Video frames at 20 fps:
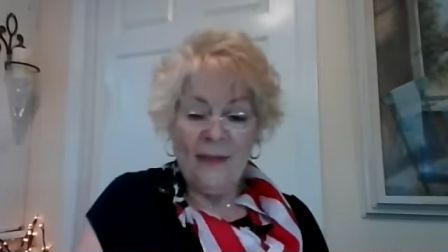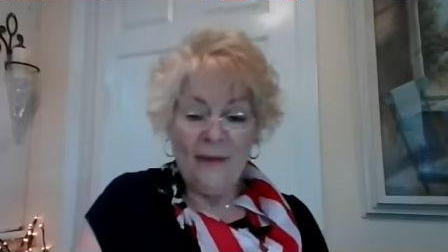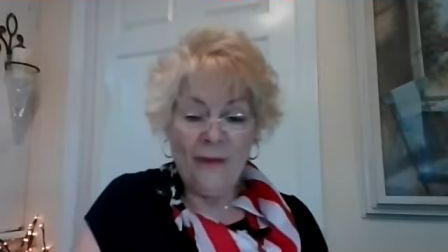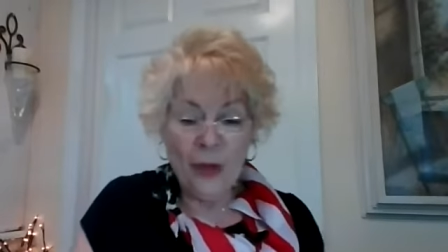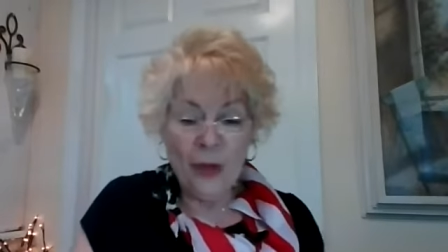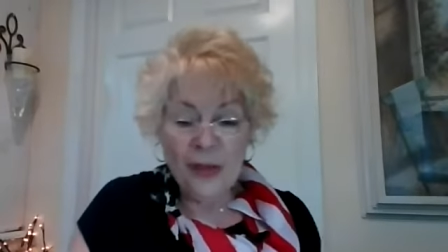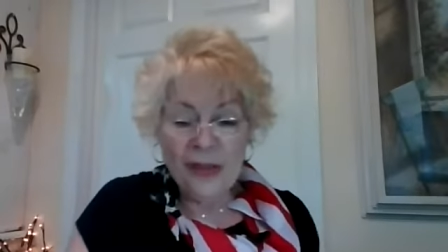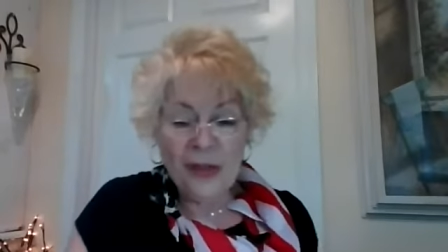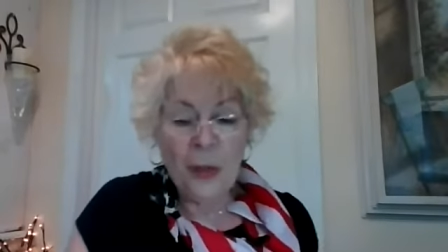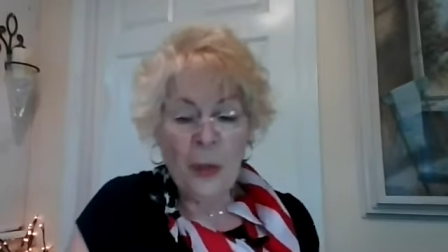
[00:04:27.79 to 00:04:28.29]

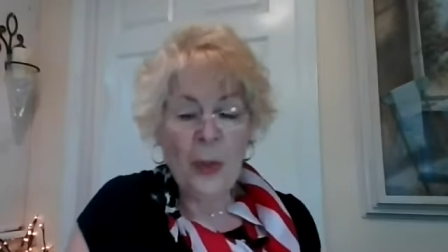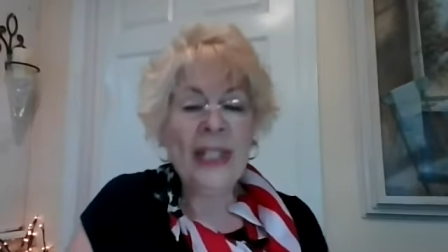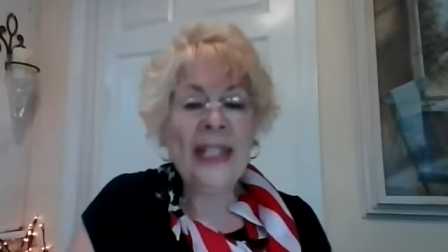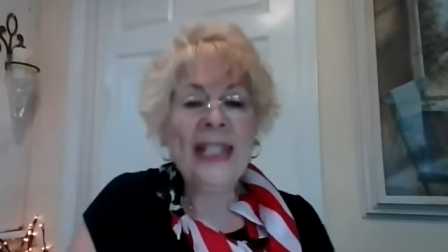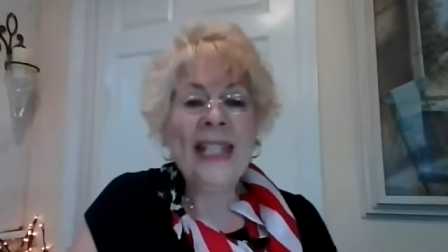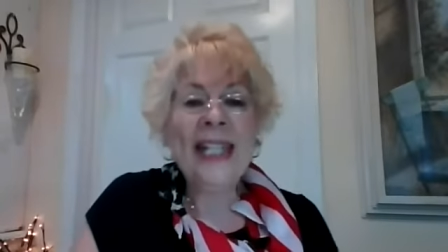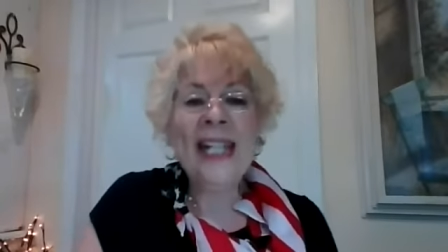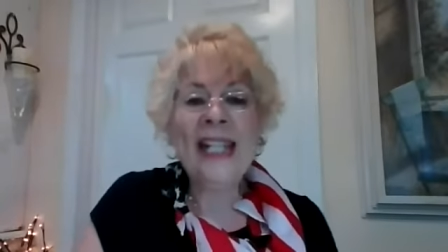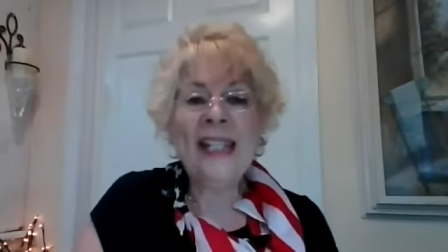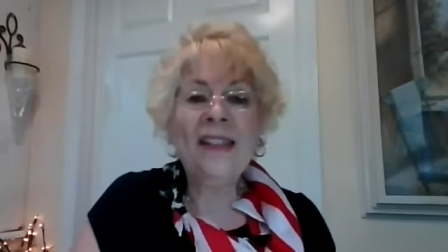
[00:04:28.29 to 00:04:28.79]
1
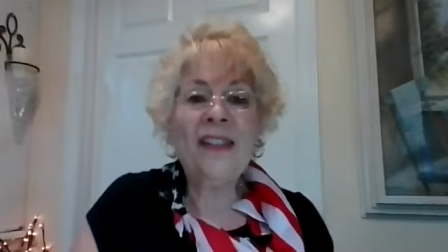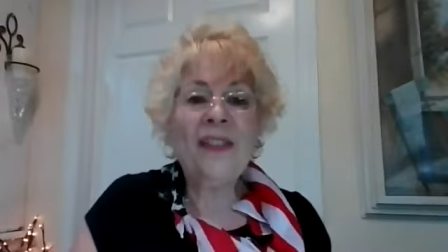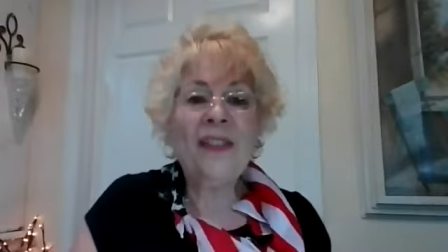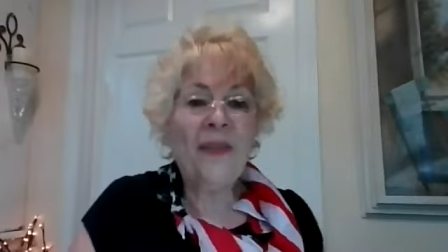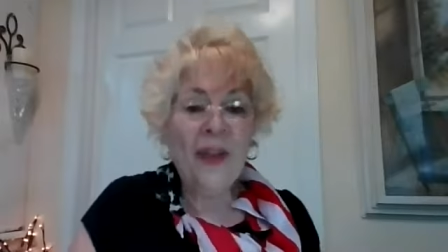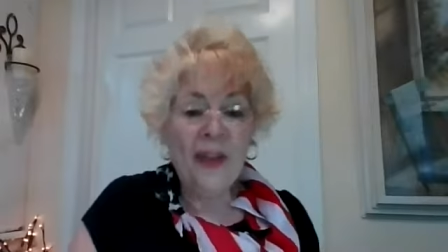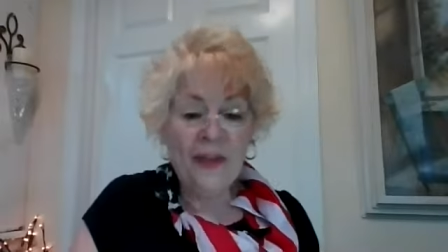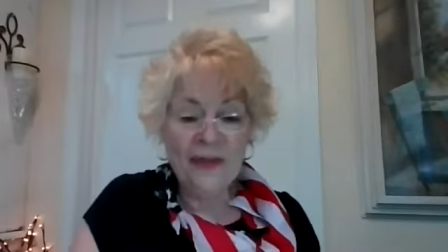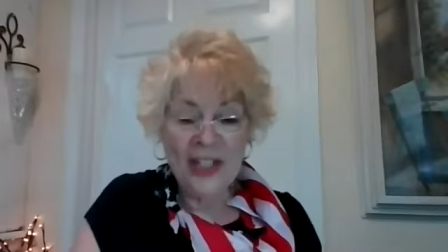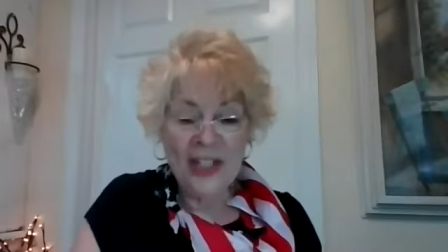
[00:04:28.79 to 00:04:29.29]
Corinthians
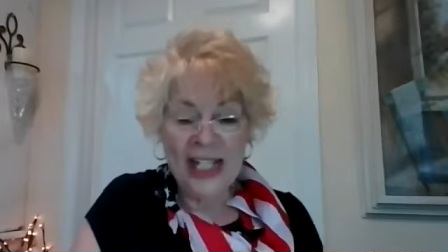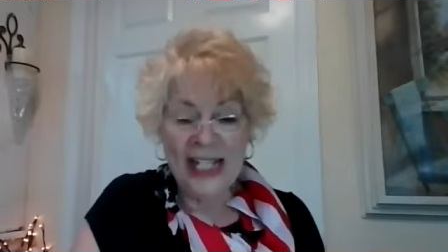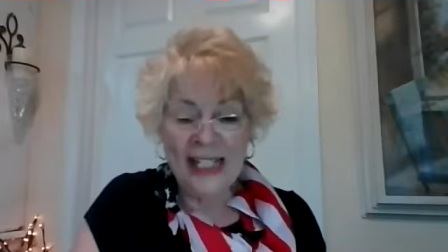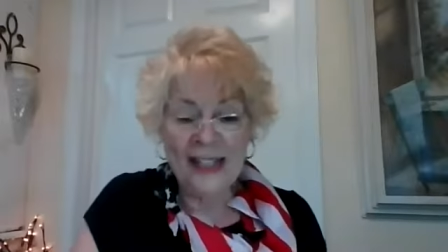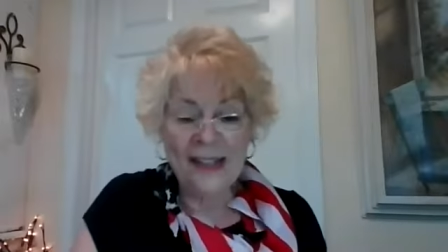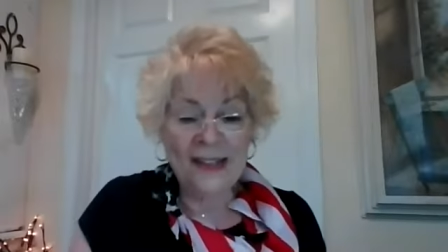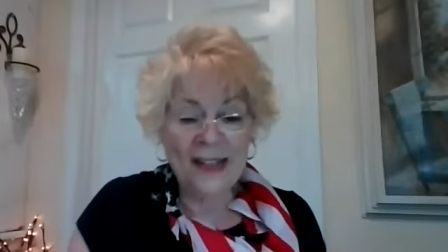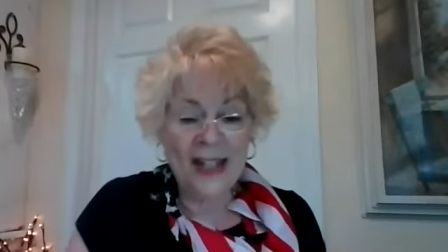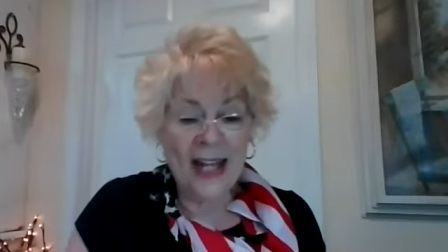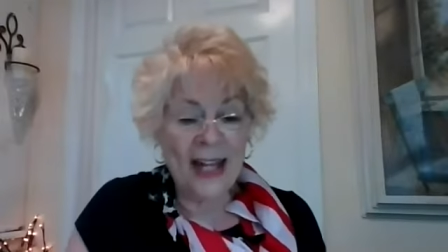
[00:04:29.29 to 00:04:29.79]

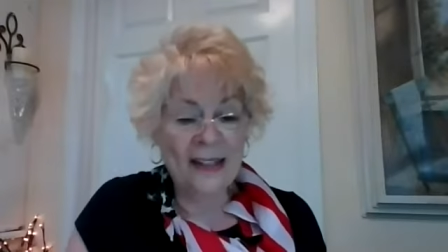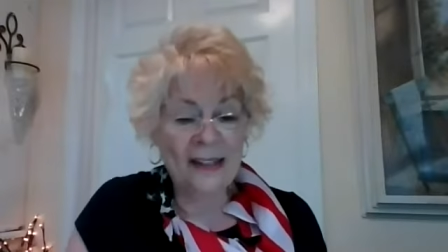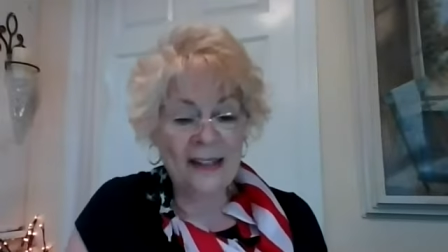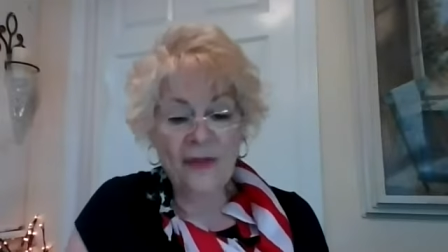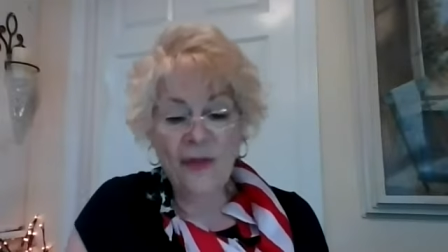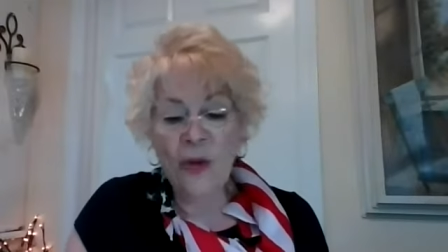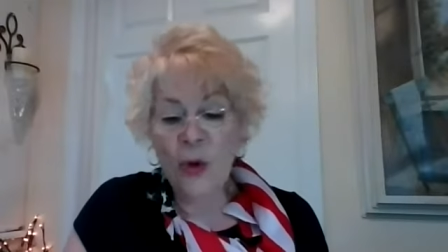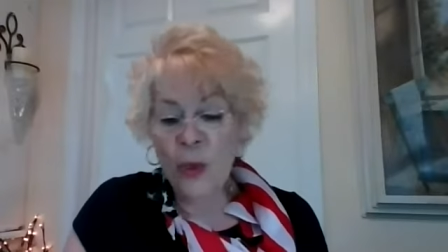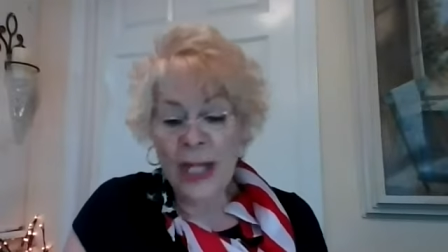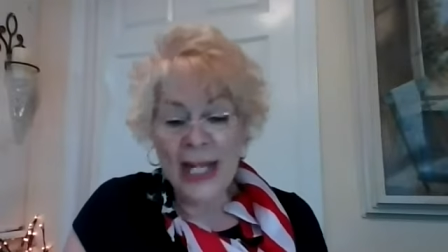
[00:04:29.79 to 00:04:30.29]
15
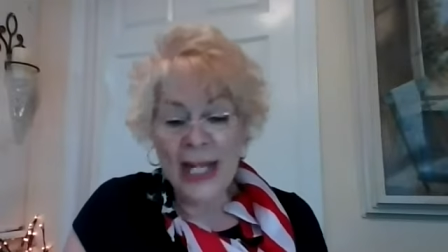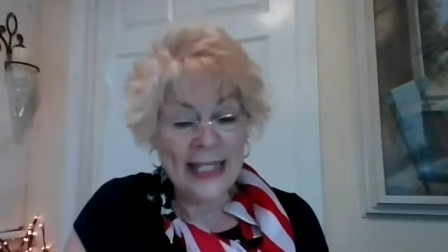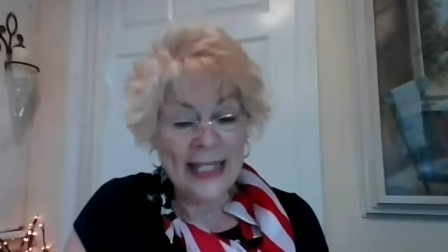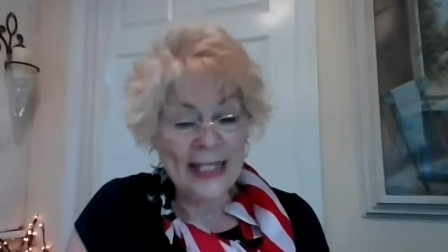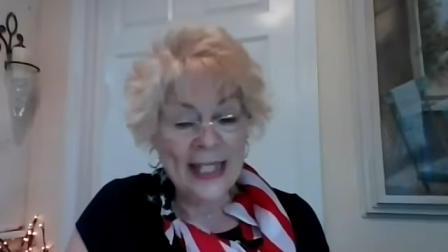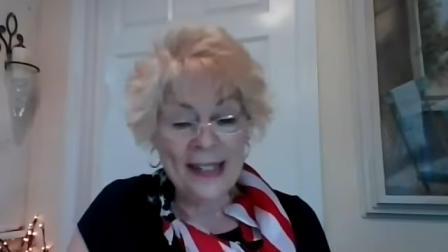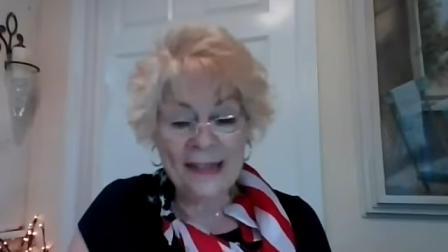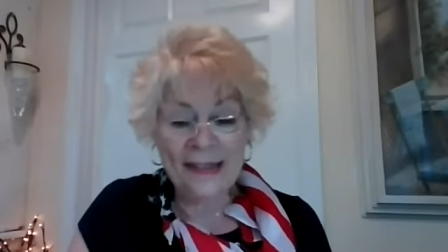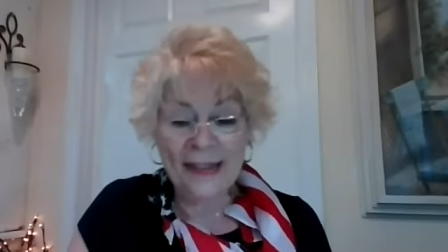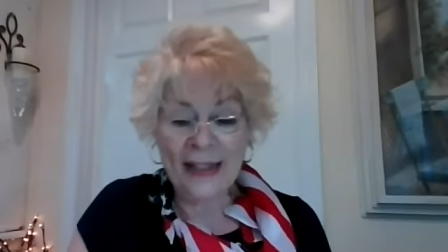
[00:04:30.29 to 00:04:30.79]
says, For
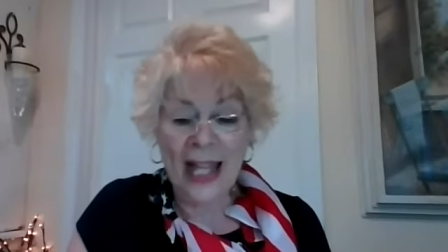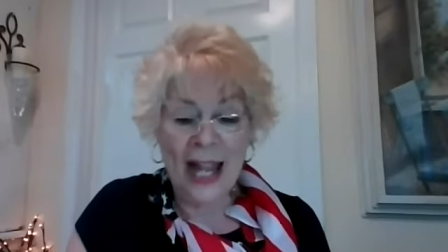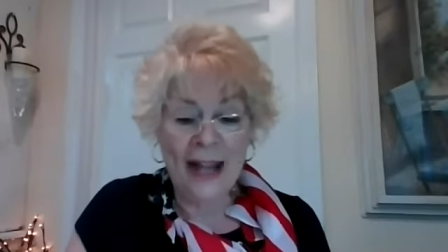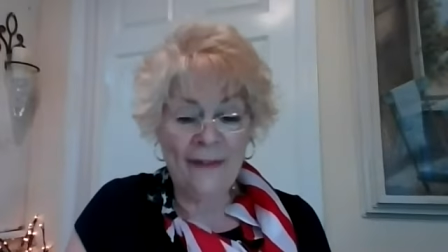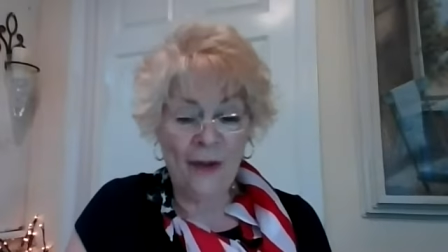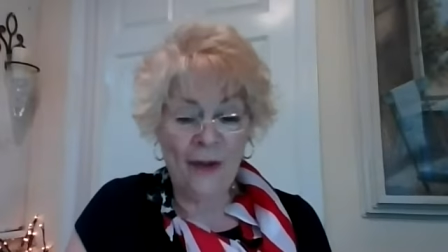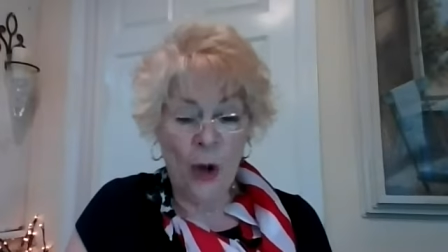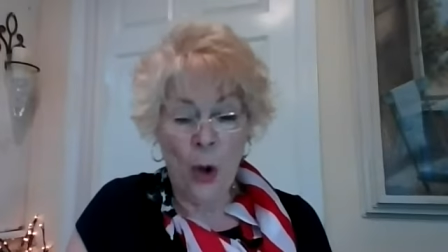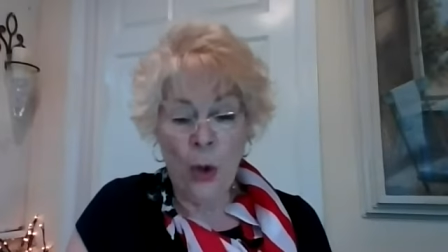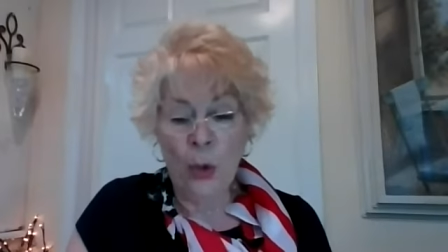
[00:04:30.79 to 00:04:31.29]
in this
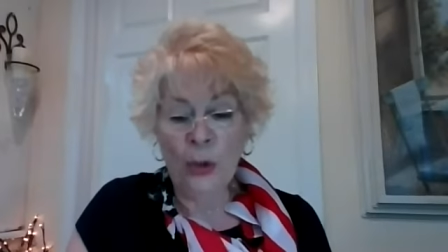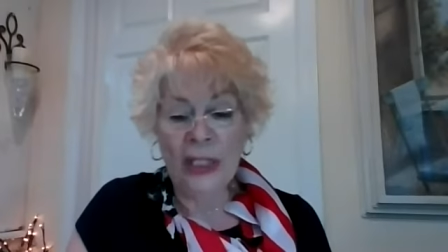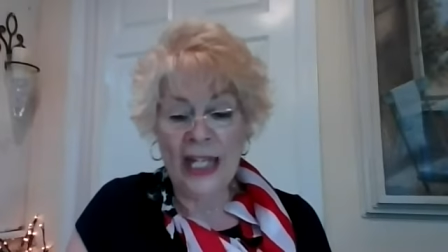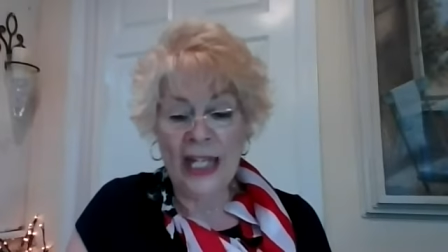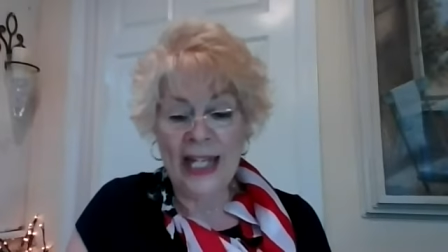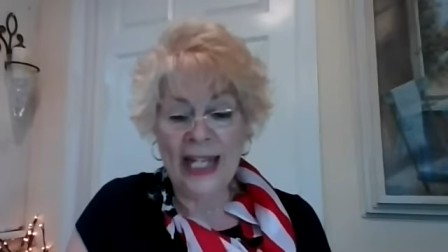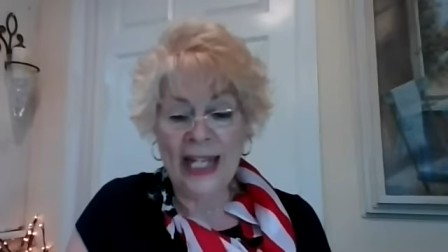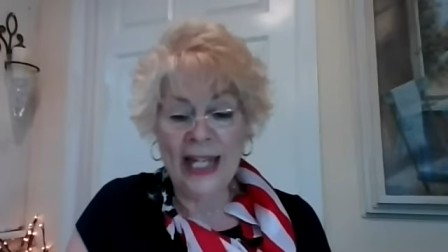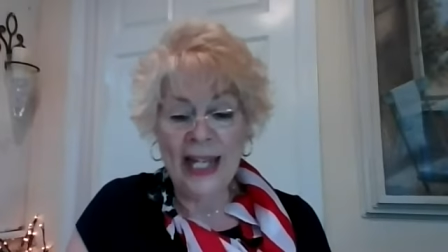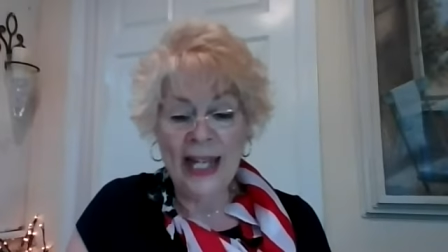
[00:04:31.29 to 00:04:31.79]
life
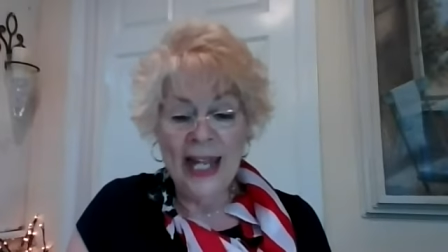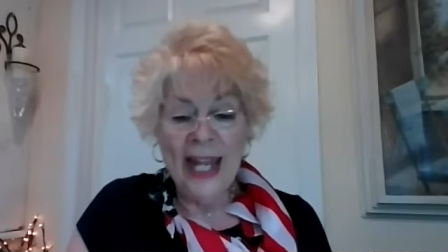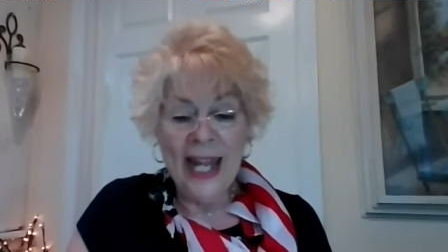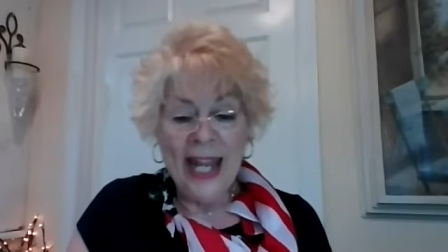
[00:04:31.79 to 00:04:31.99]
only,